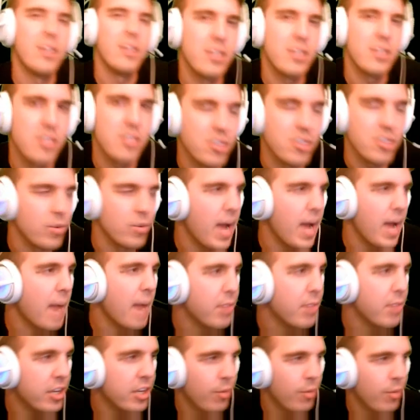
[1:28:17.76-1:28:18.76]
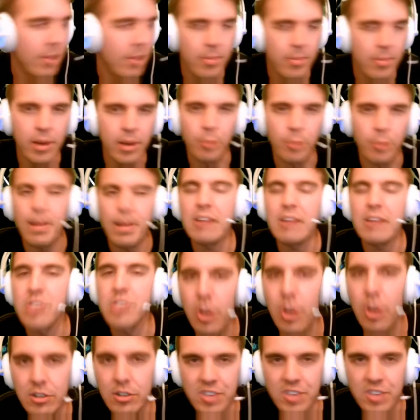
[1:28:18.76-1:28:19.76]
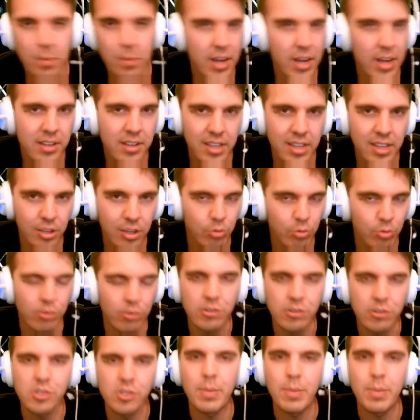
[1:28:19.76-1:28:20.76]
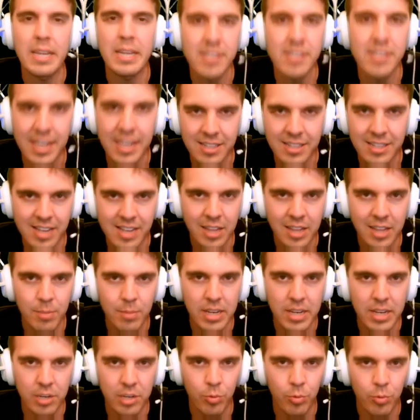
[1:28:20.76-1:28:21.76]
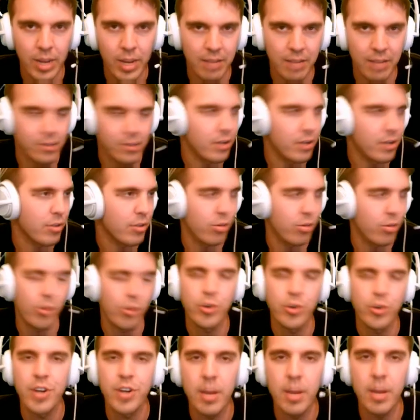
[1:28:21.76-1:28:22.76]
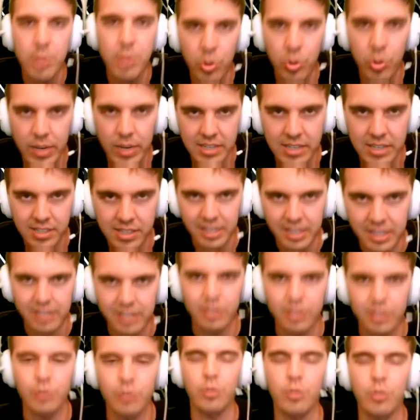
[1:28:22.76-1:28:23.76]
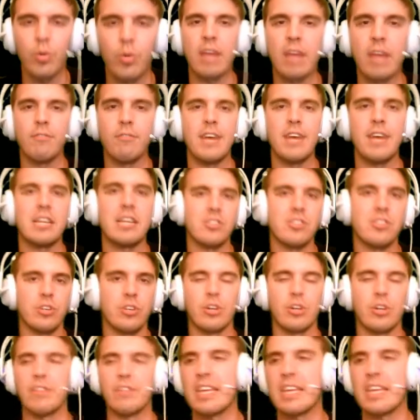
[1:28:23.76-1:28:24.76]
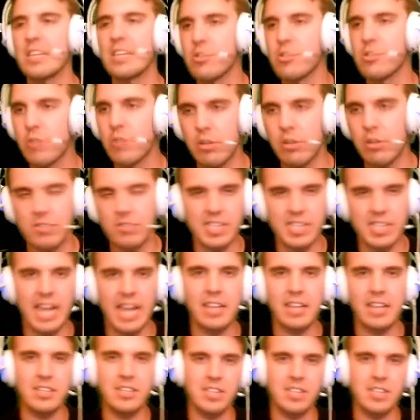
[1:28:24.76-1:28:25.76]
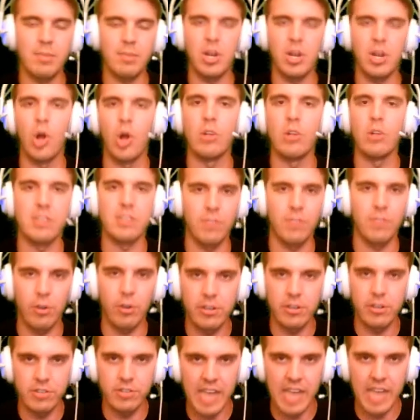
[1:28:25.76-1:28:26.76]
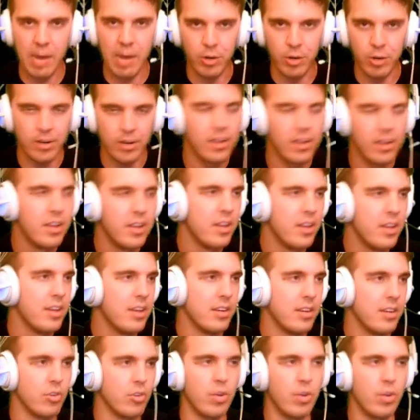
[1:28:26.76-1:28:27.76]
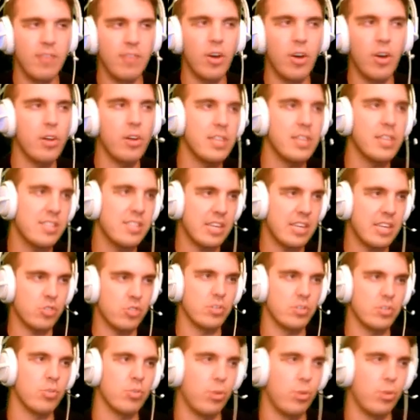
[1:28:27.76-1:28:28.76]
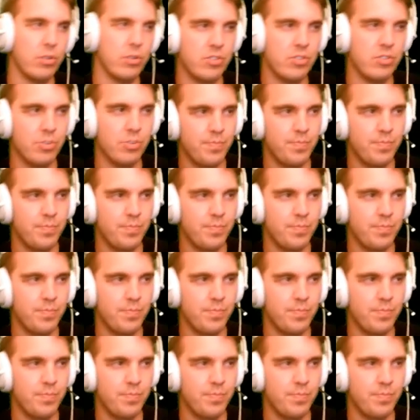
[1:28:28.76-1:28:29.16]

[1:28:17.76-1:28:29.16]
So Heimerdinger might be better. Malzahar, same kind of thing. Throw your space aids on the minion wave. Throw your W in to, like, clear the wave faster. If they get too close, silence them and ult if they're under tower. You have all these extra tools.